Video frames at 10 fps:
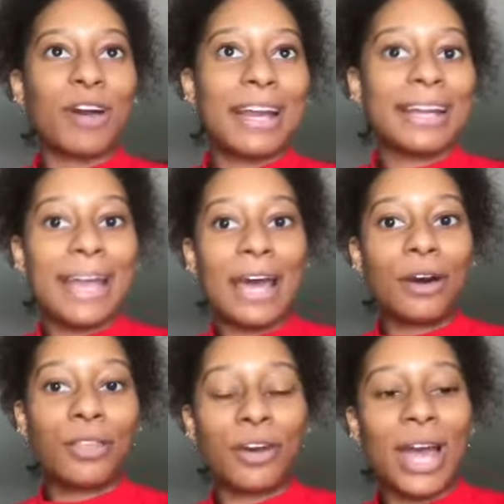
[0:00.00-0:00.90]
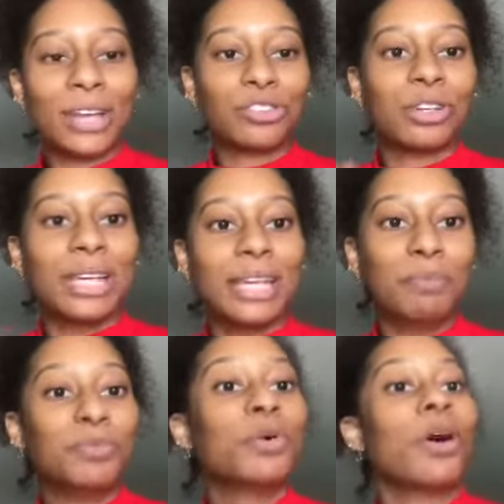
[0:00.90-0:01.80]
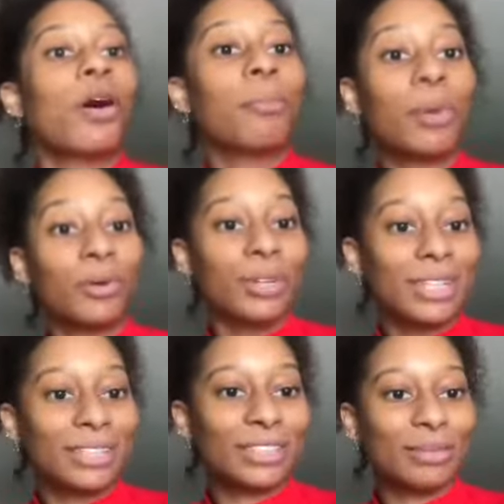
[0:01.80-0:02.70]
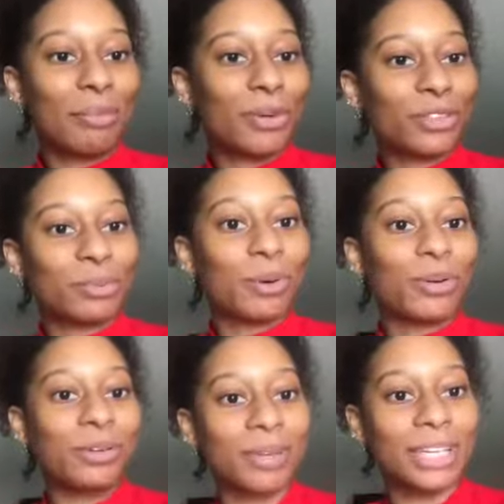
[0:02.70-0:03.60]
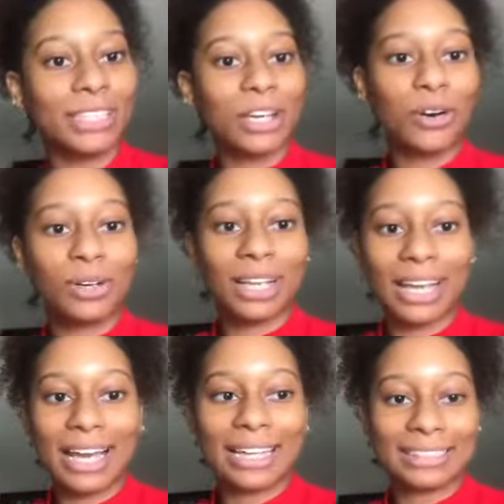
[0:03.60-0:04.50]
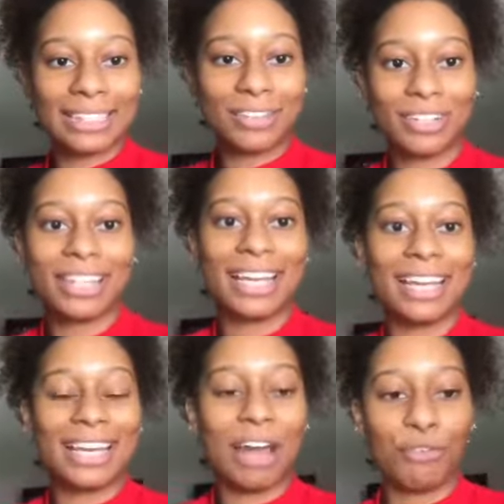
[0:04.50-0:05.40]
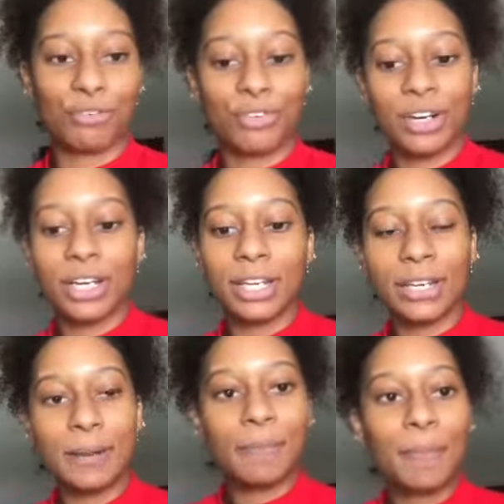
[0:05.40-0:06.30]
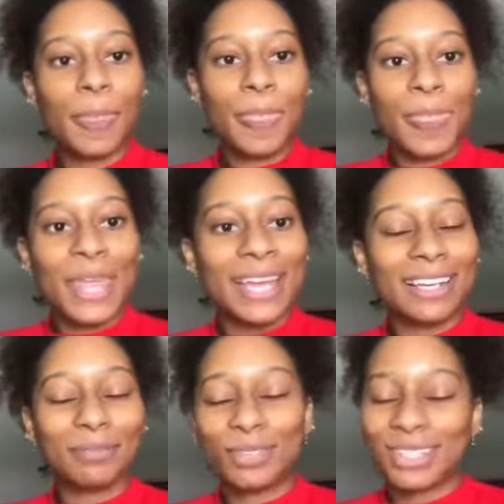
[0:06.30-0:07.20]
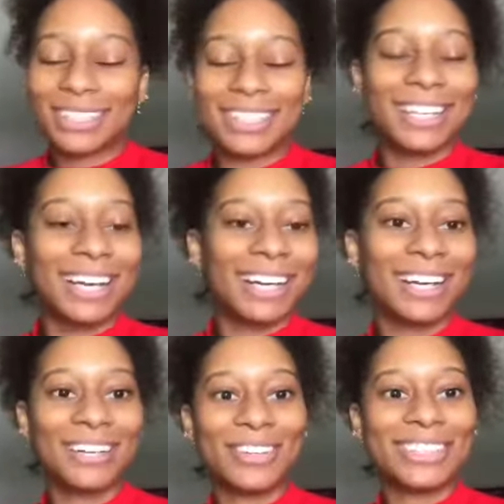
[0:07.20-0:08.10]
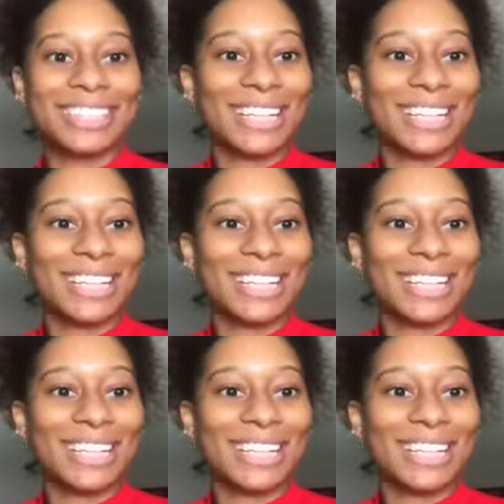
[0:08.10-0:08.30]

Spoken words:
Right now, they're actually going bowling. So my brother's bowling with his whole class and everything and having fun. And I'm just, once